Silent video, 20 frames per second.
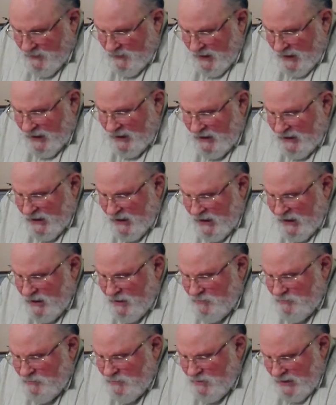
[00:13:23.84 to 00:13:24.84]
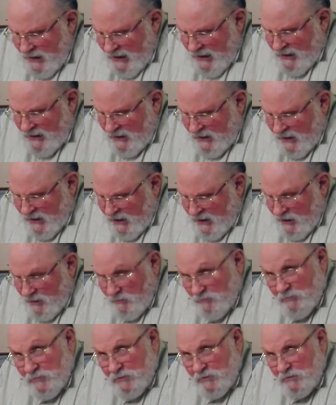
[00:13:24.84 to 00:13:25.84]
In him, in
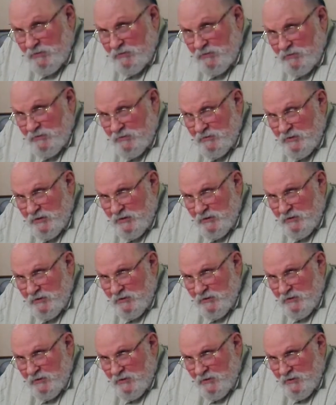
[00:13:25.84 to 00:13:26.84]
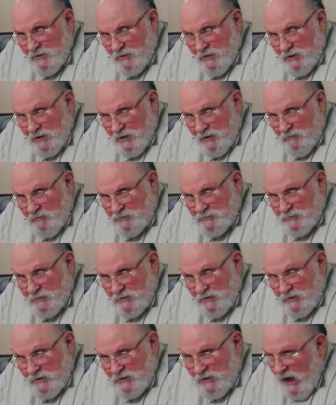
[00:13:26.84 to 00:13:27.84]
him. It was
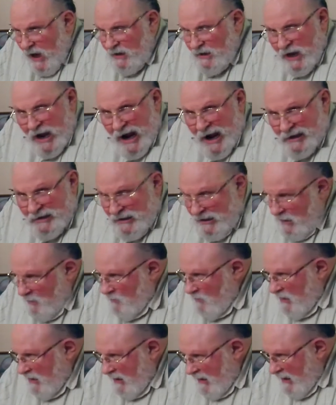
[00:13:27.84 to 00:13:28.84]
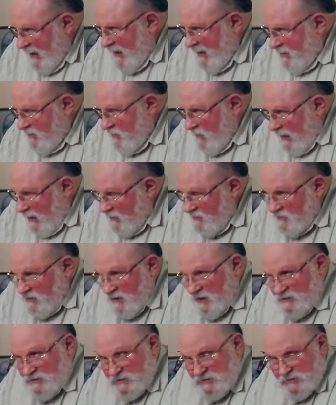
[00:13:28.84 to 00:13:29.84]
not on him, in.
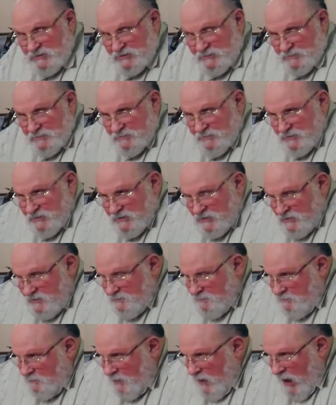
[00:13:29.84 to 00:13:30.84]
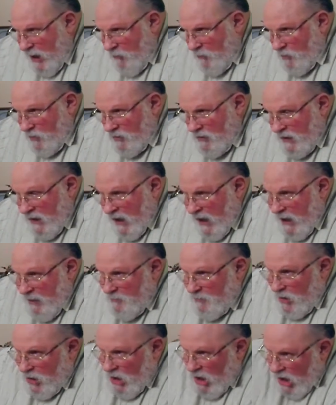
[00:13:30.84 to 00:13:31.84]
See, power
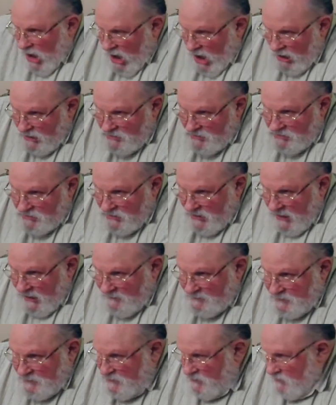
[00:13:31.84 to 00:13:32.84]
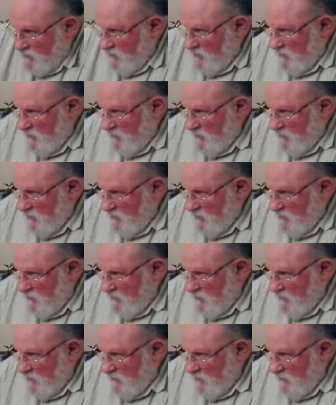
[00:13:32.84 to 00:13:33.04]
came on Samson.